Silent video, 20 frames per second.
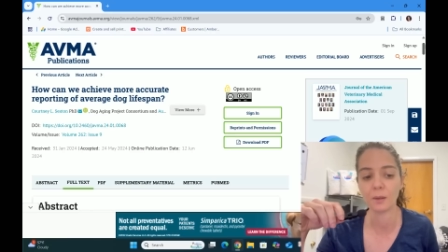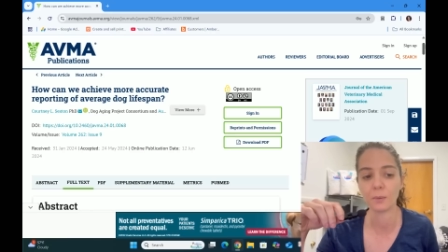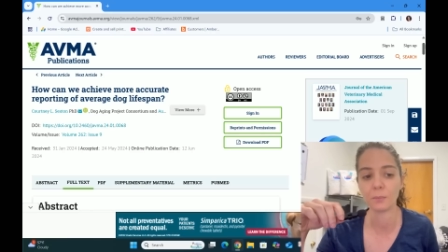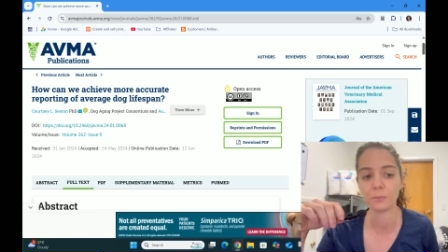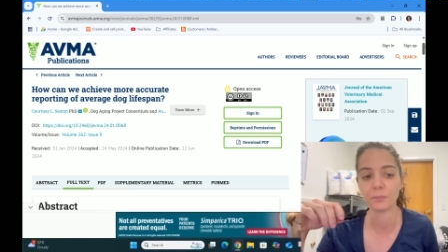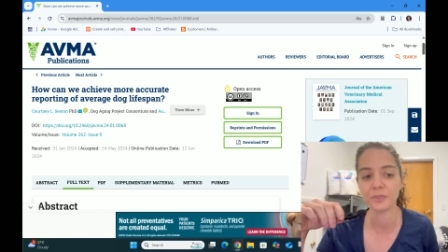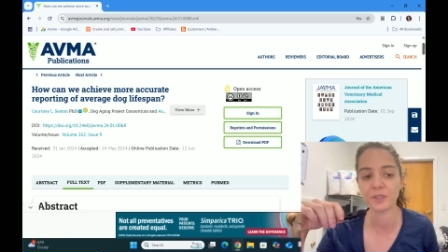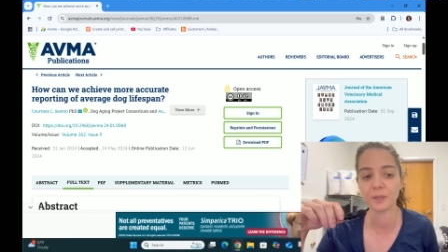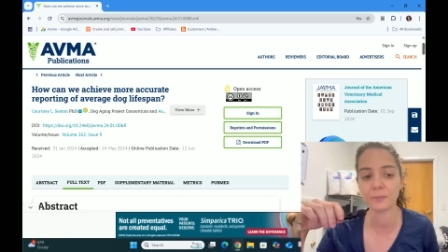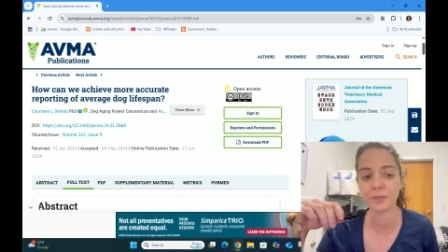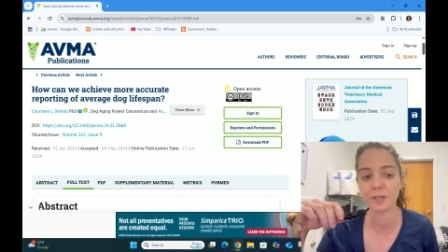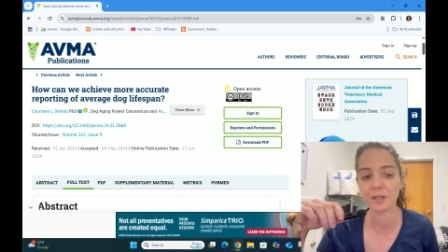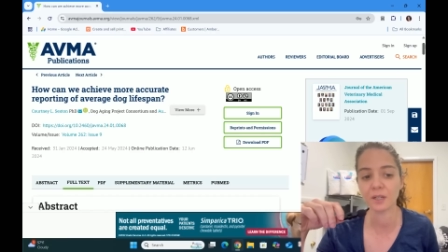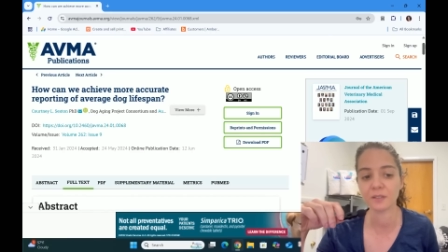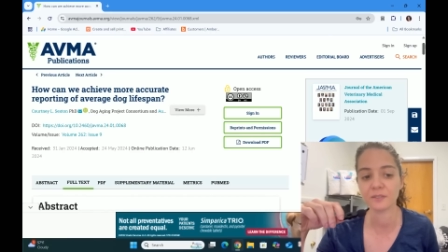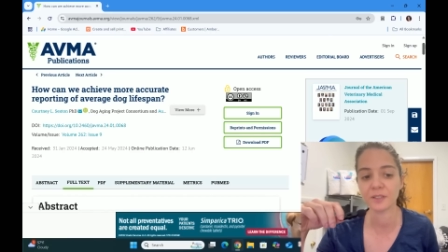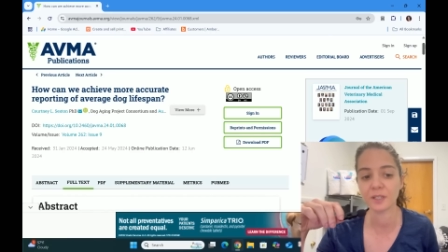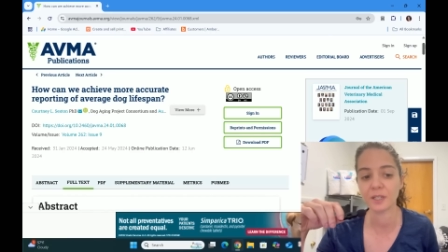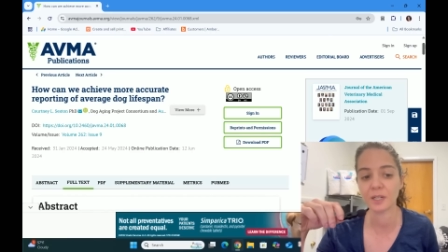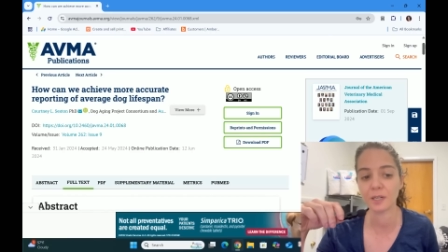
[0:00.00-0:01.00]
um, the
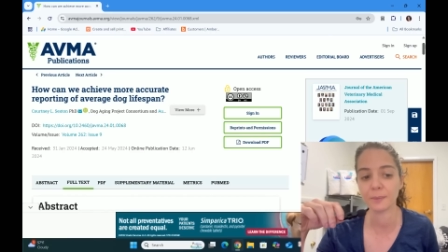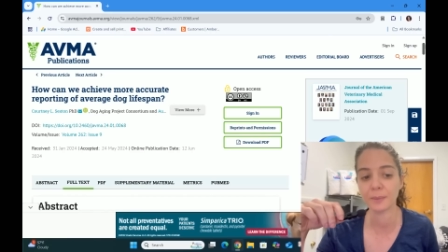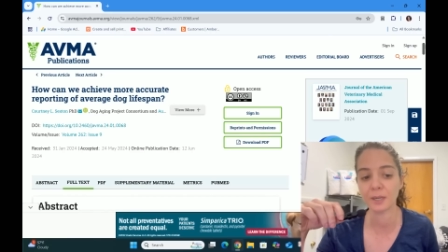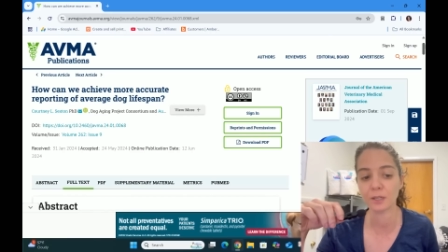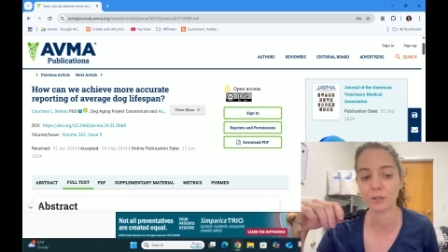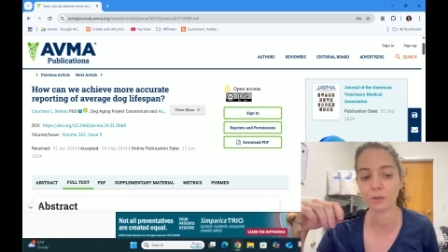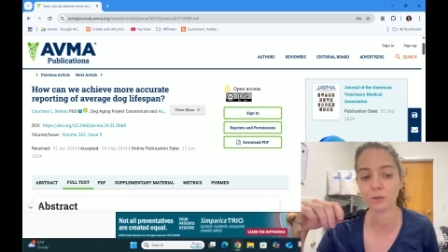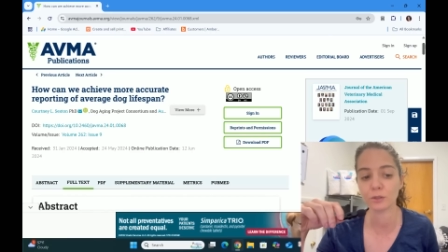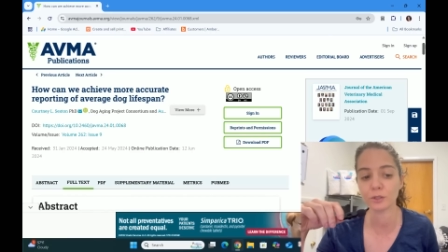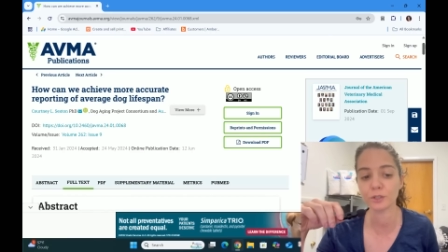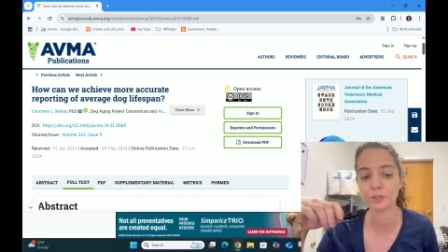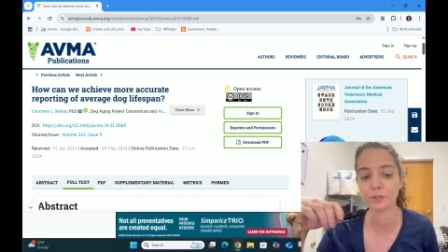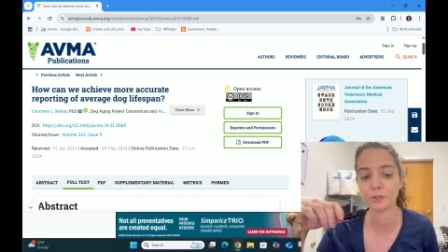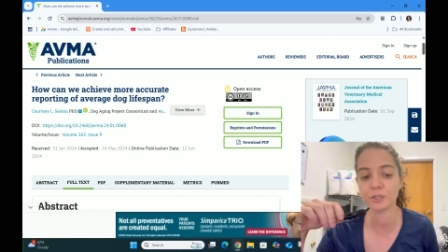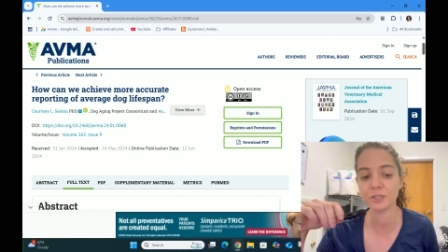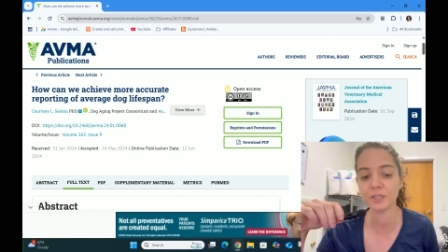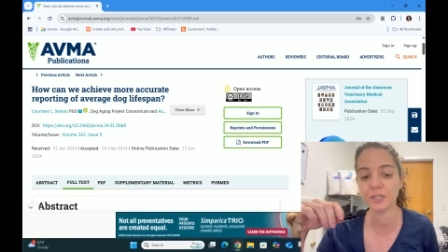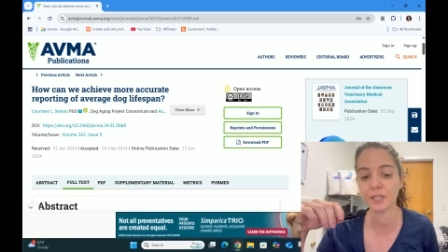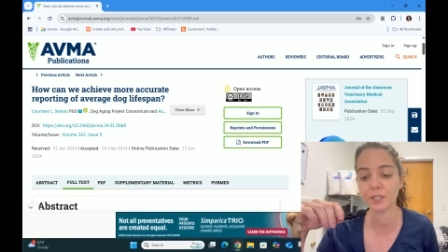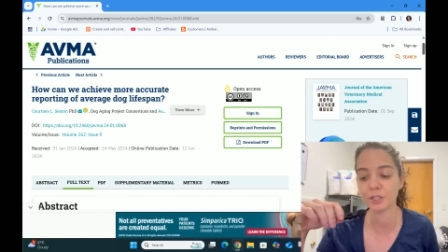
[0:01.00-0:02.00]
American Veterinary Medical
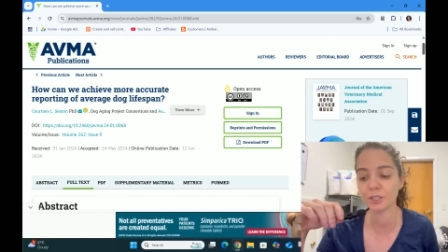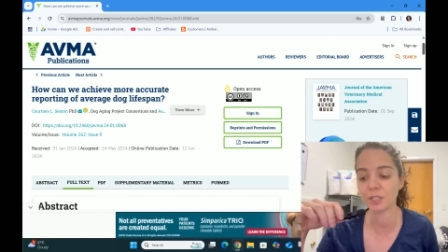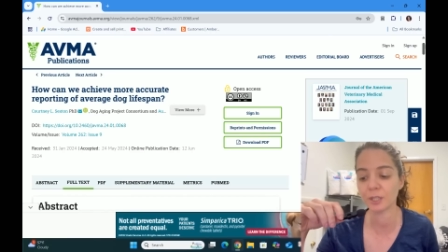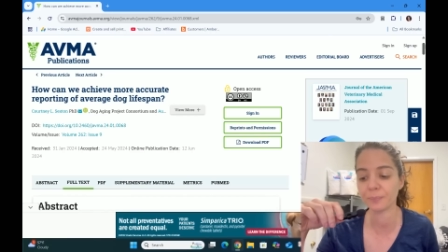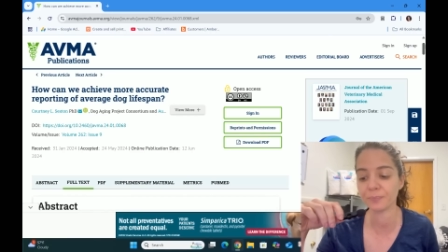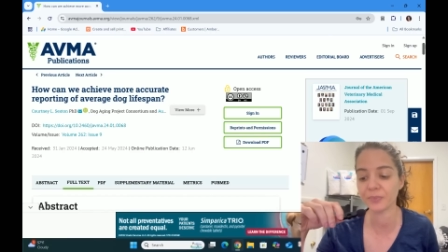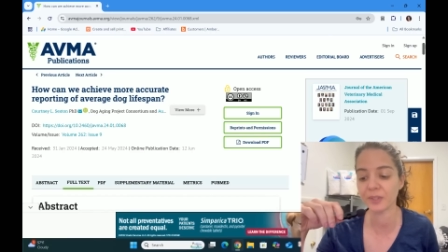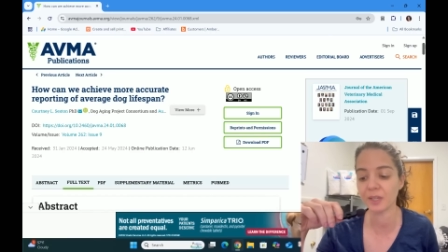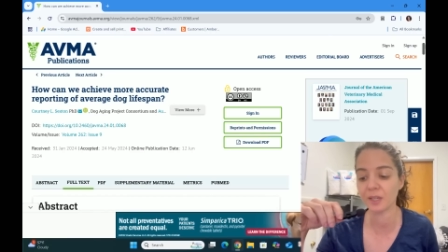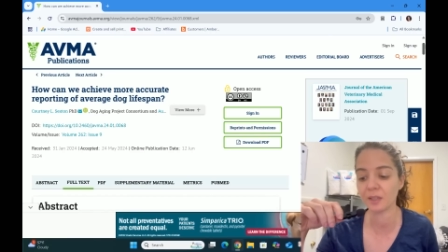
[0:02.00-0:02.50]
Association,